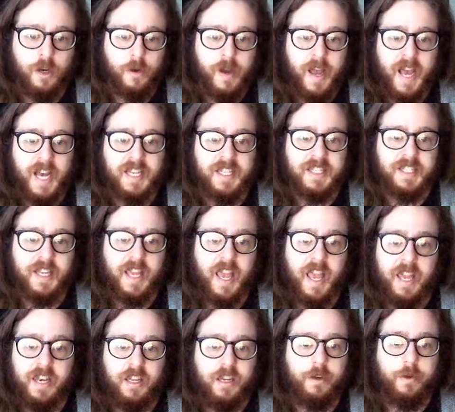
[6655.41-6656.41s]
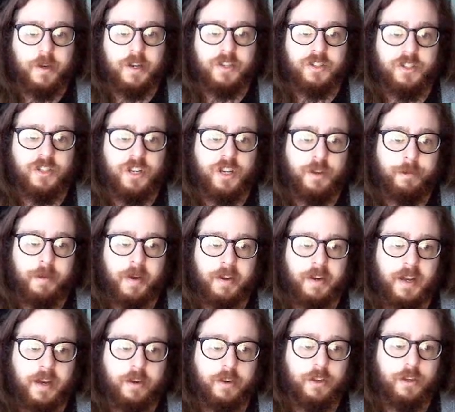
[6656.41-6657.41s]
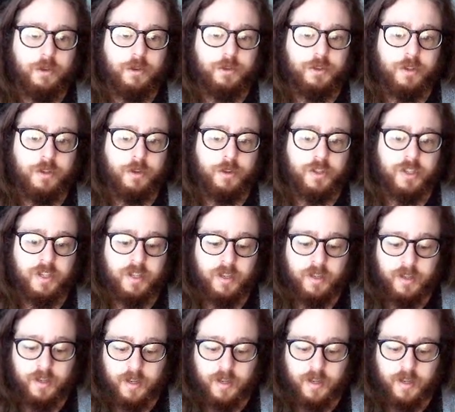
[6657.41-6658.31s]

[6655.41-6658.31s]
ask any question about how to use Notion,